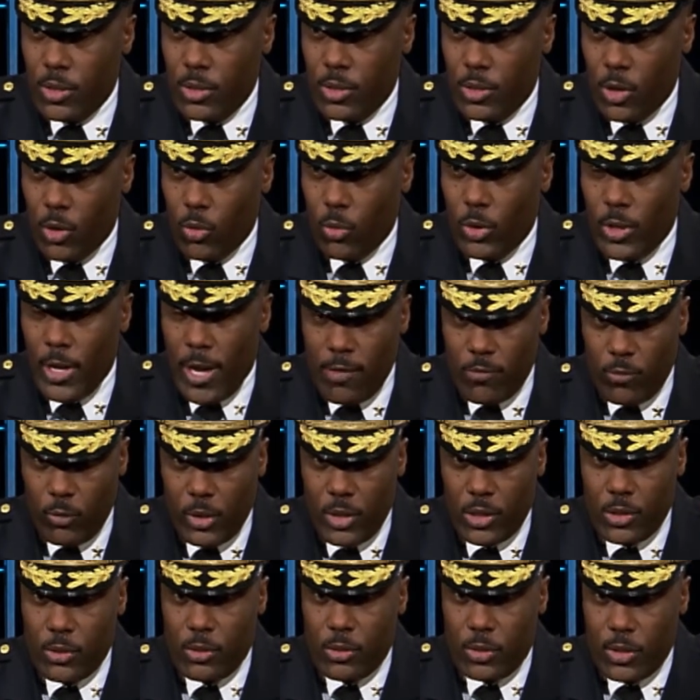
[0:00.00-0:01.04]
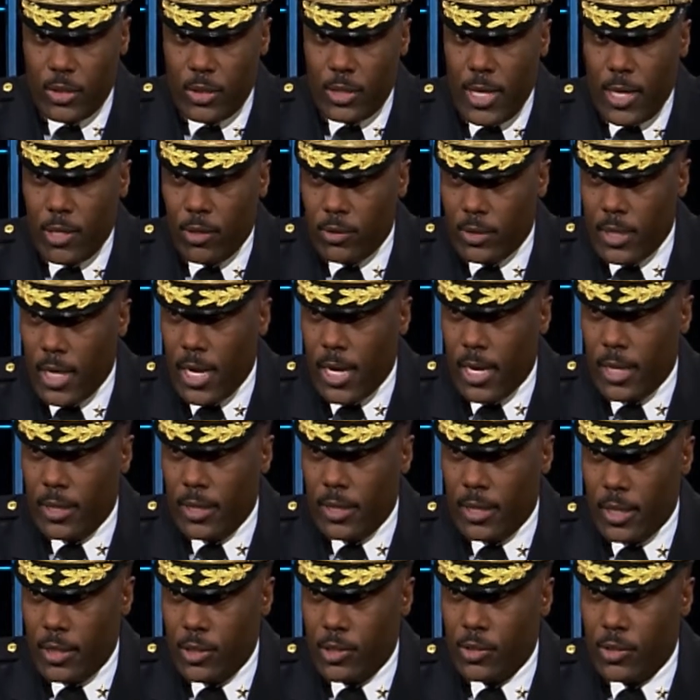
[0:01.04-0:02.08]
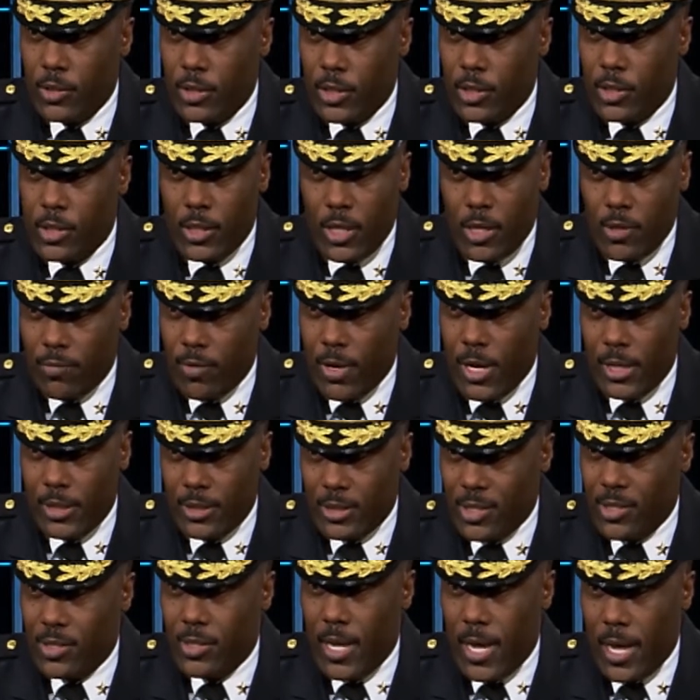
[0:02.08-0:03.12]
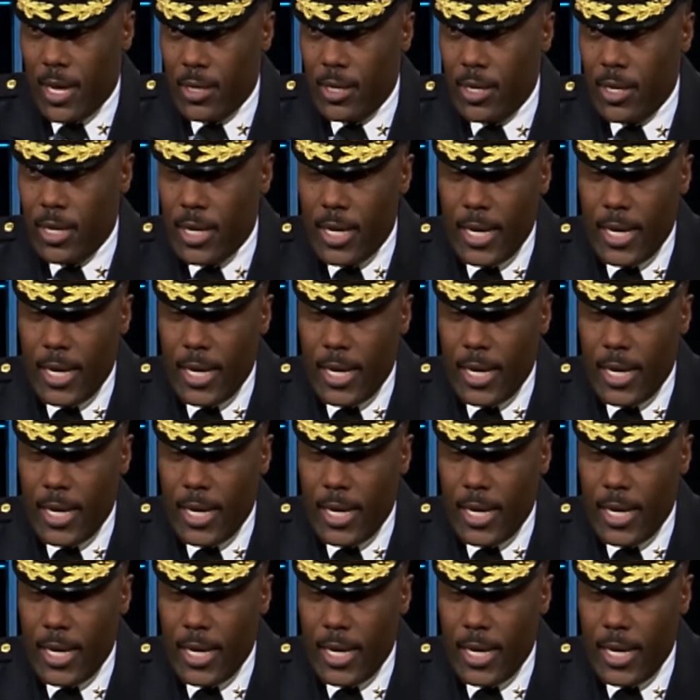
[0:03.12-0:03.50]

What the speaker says: So we have resources that are tied into just identifying just that